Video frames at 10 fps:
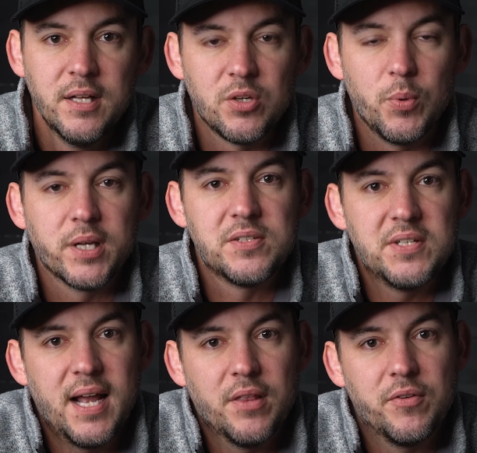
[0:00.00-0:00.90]
So we could
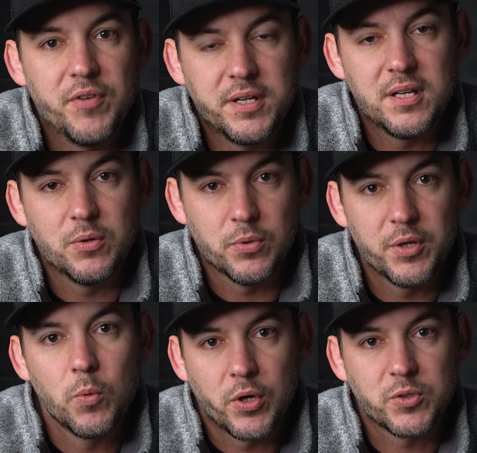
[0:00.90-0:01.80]
see how the venting
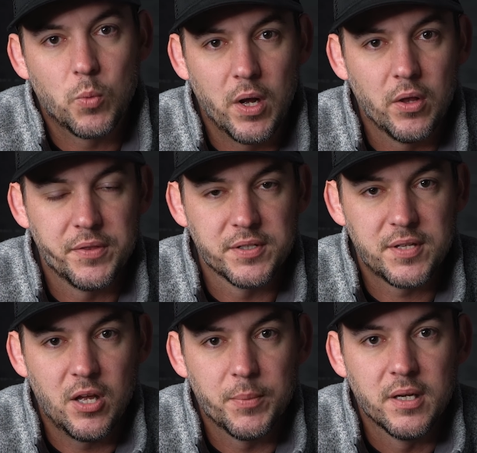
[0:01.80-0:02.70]
really worked well on
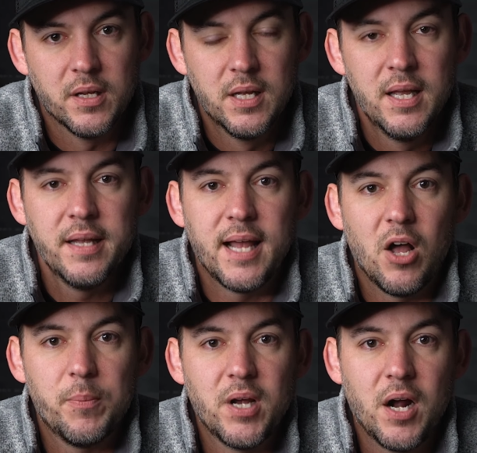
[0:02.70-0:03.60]
this helmet. Now
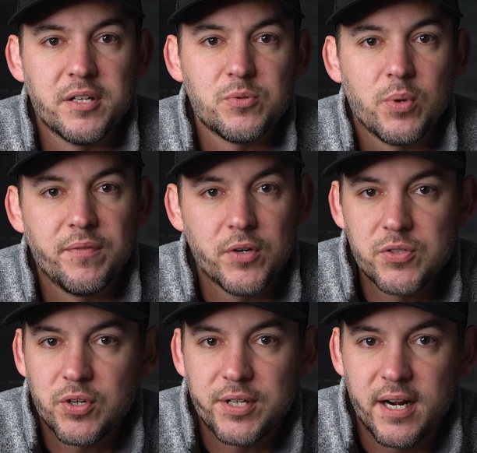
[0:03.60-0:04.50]
I'll be honest, when I first
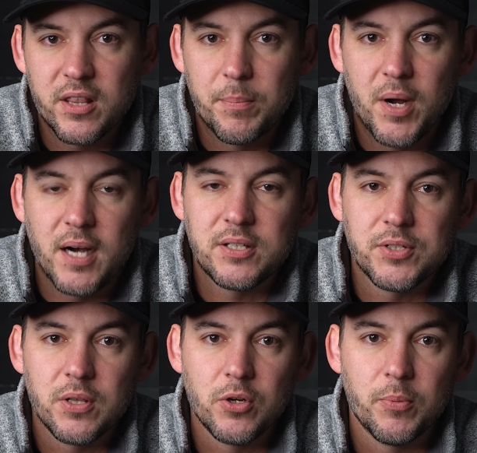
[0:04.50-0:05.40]
took it out of the box, I
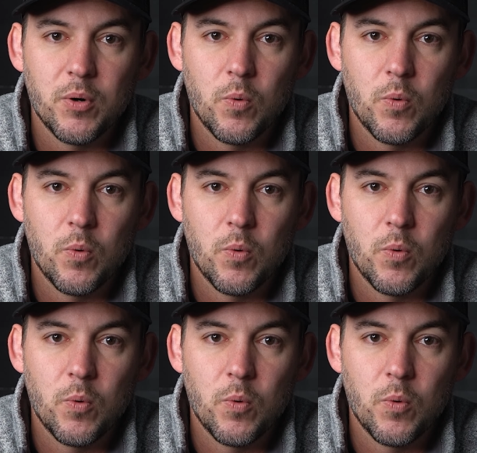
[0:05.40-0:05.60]
was a little bit